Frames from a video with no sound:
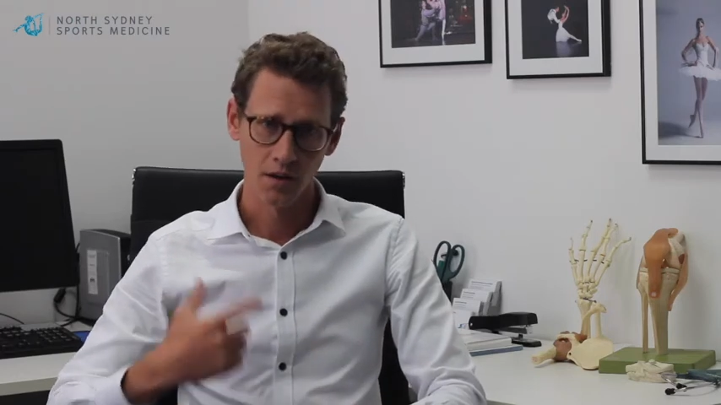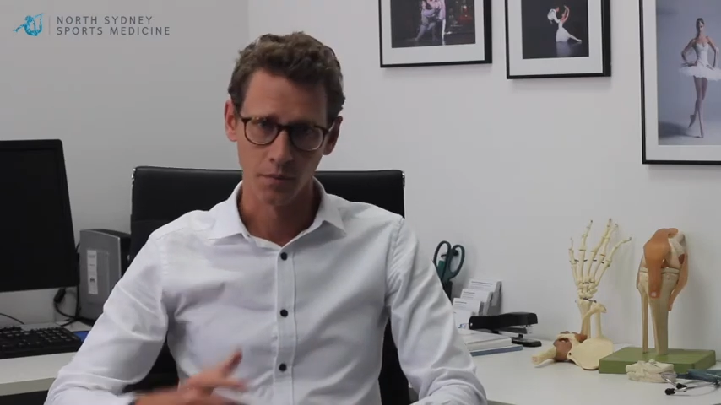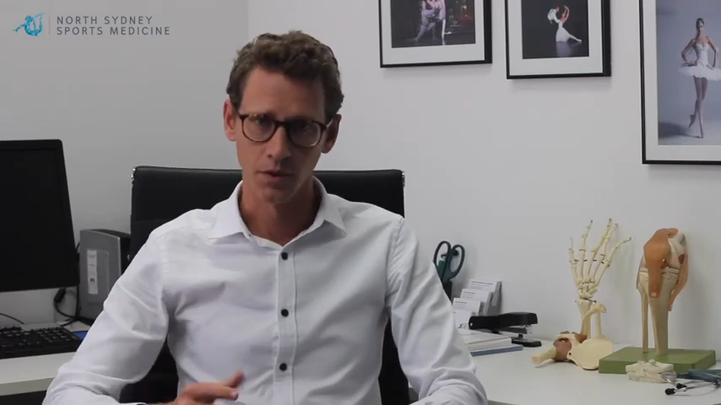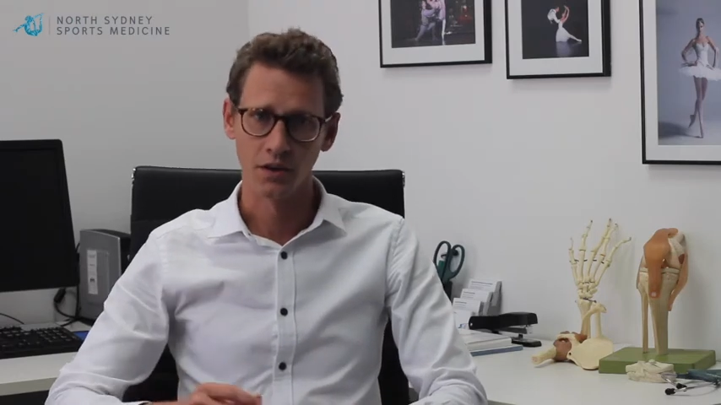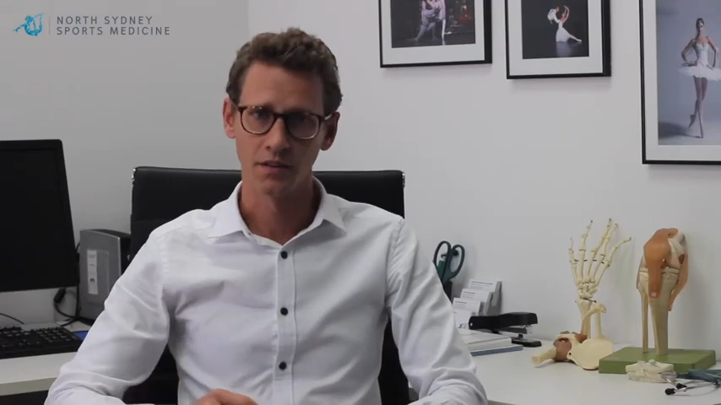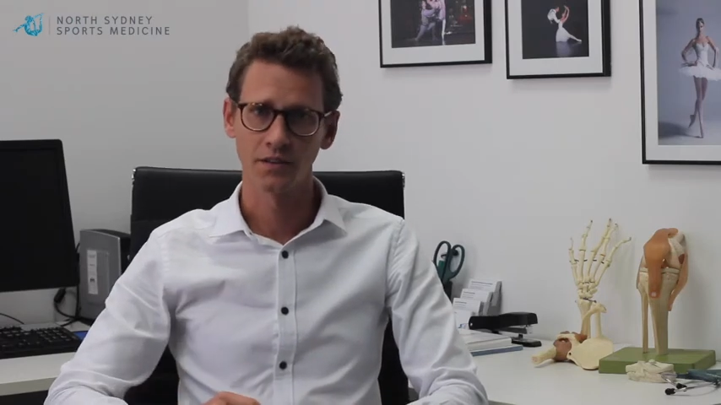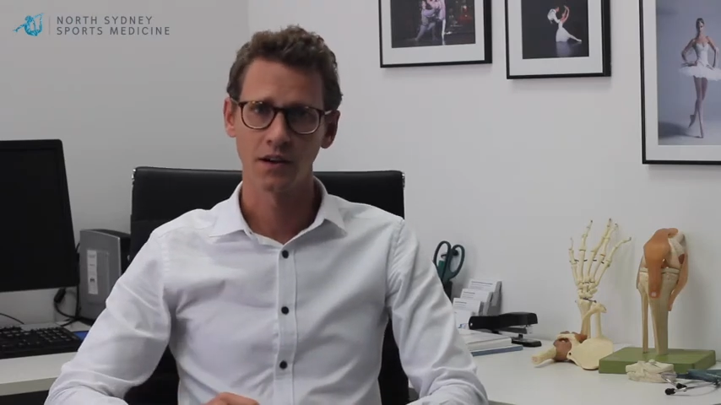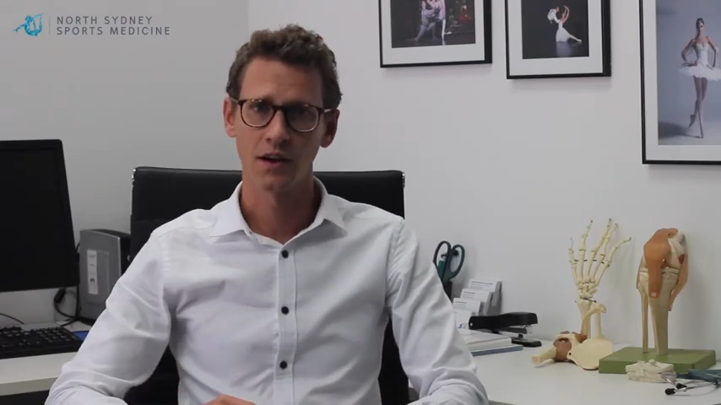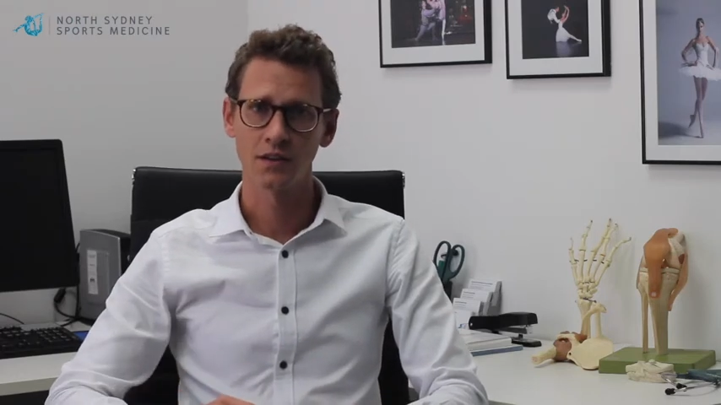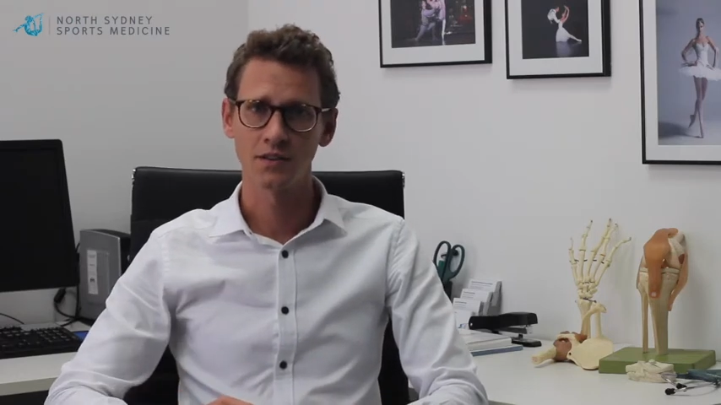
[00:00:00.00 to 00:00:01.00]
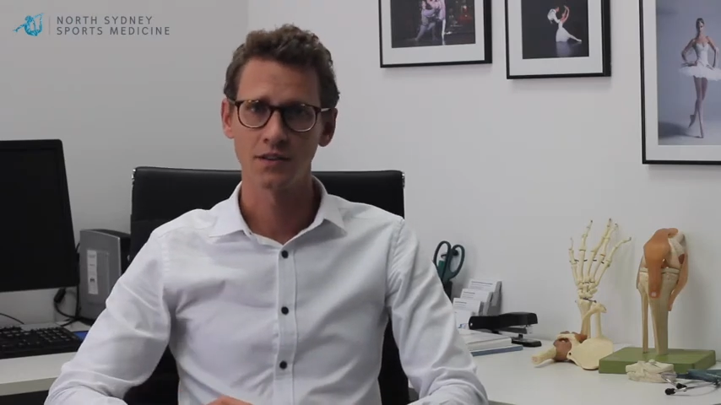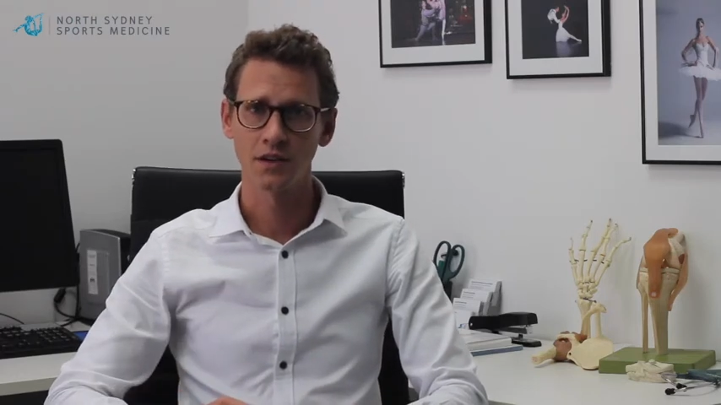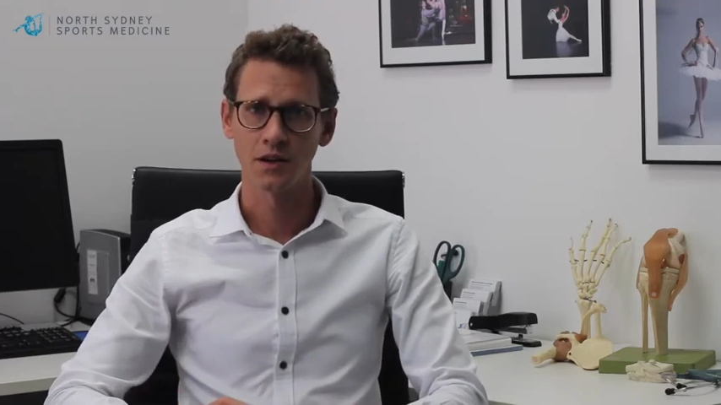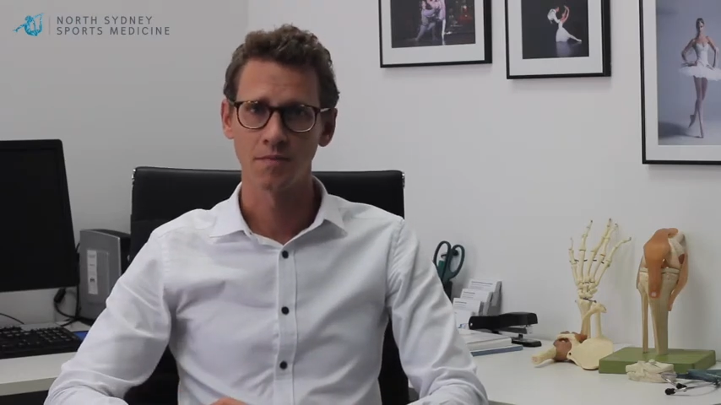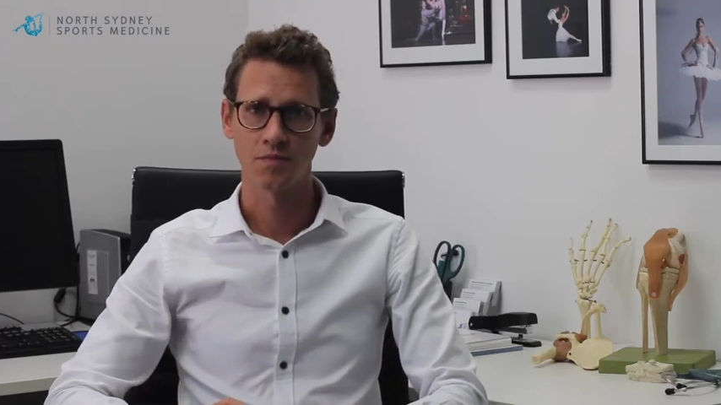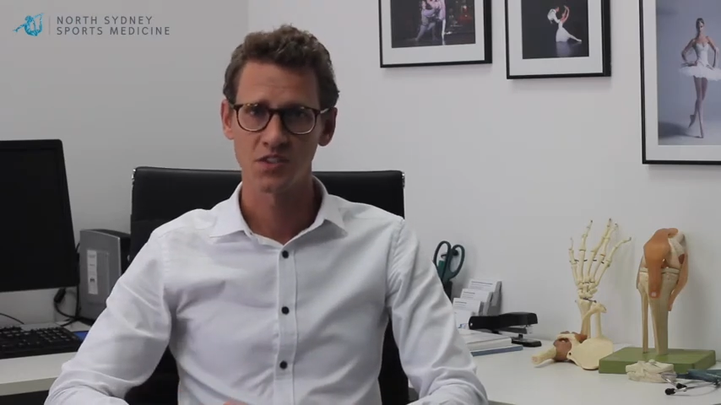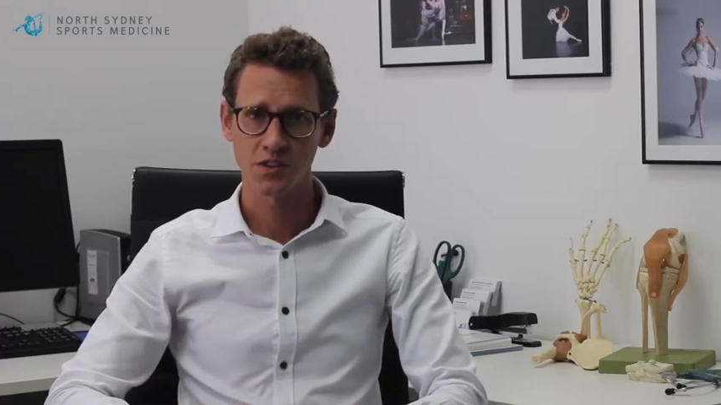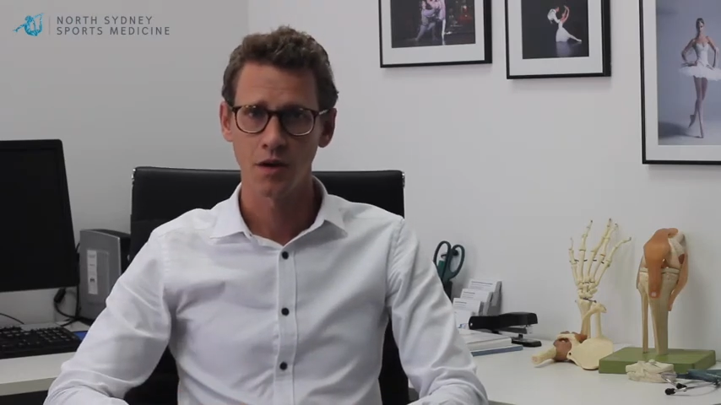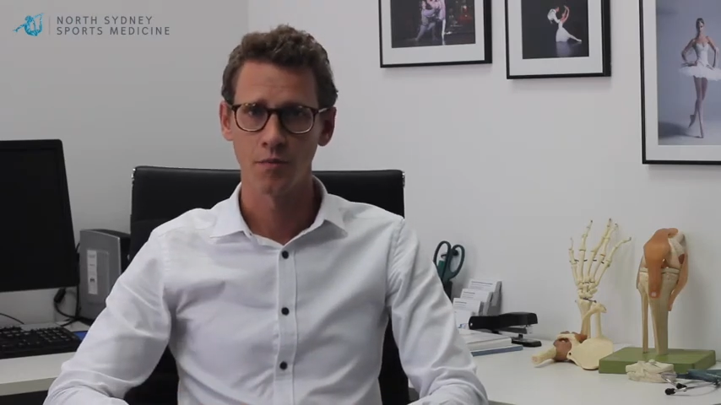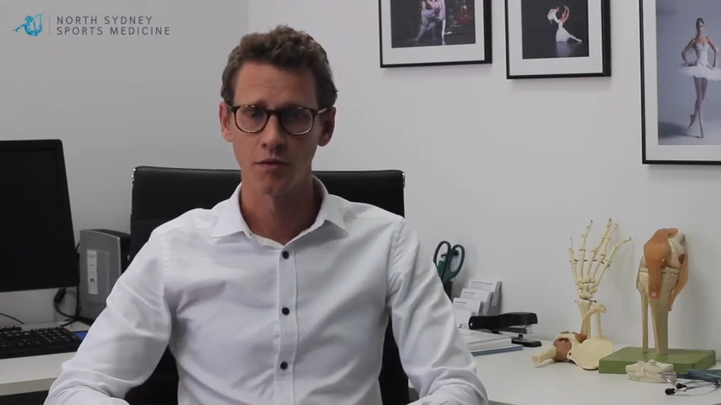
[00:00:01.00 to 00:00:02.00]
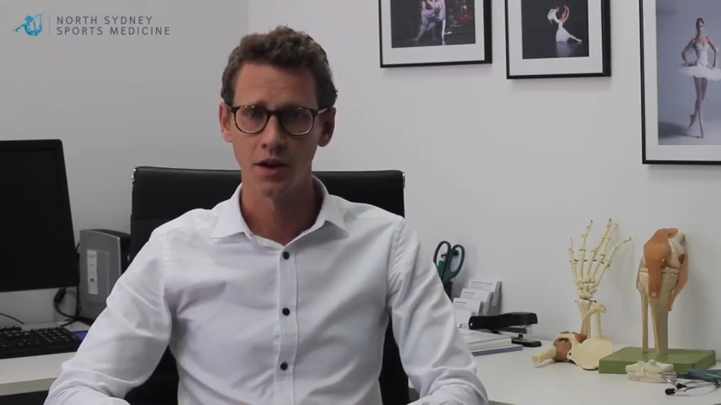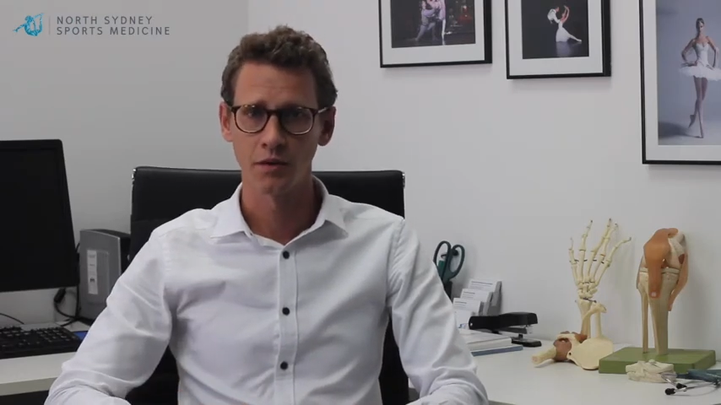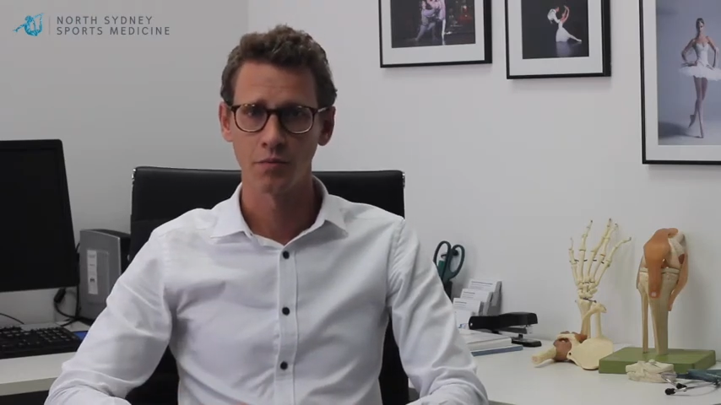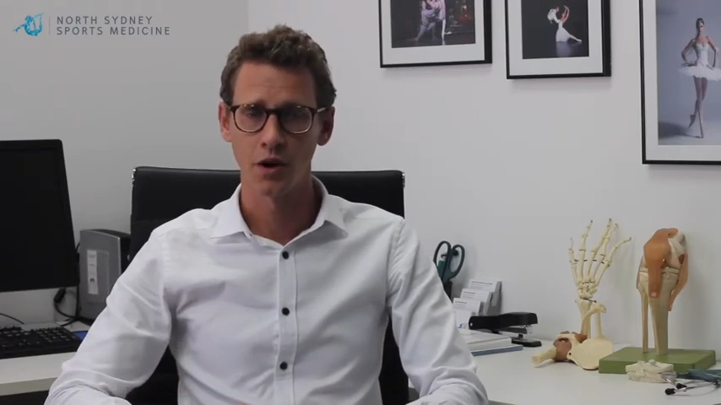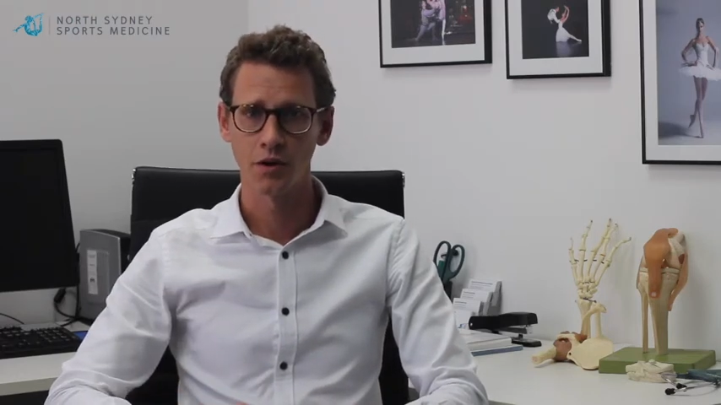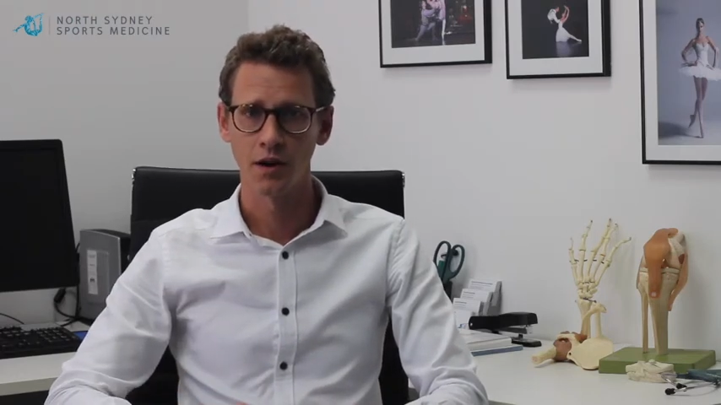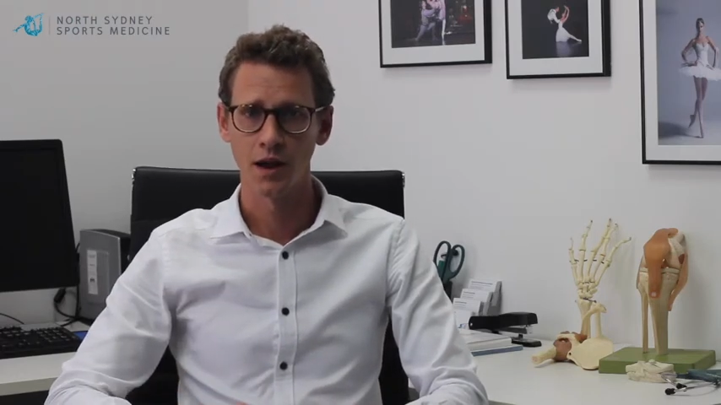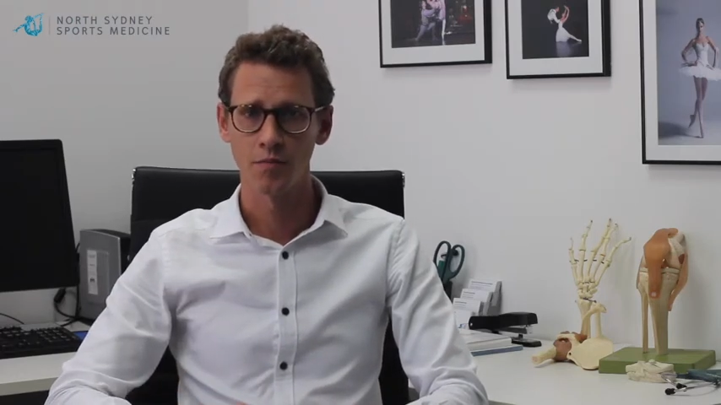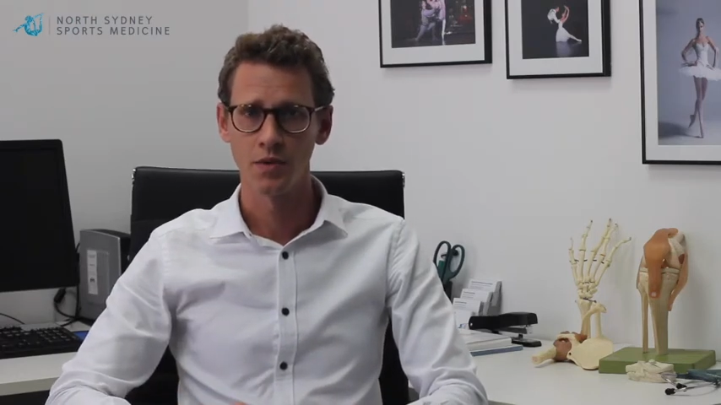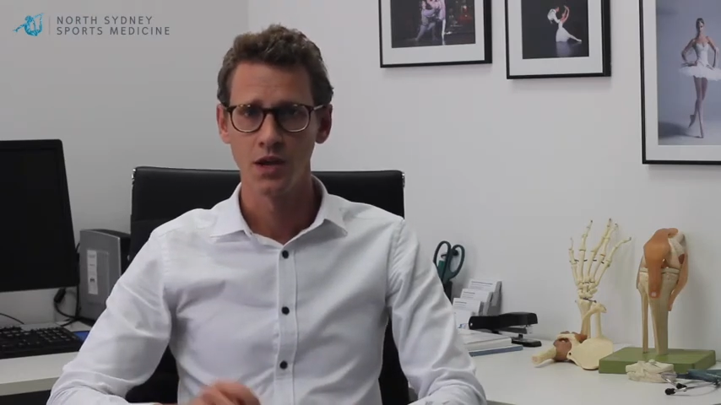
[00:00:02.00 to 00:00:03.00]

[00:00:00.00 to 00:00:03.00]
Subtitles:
I'm going to start my running program.